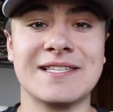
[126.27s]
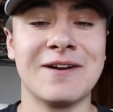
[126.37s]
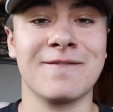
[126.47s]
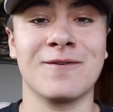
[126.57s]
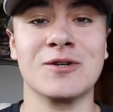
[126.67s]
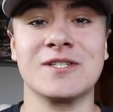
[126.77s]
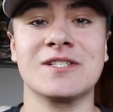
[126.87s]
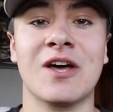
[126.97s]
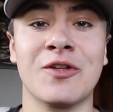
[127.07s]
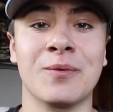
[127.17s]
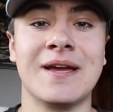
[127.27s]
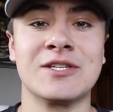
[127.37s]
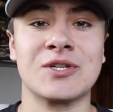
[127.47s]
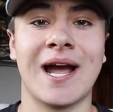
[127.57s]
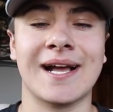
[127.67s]
there versus other
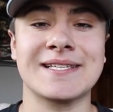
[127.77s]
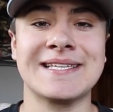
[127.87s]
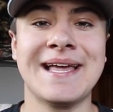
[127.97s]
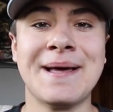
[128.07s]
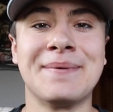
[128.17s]
racetracks.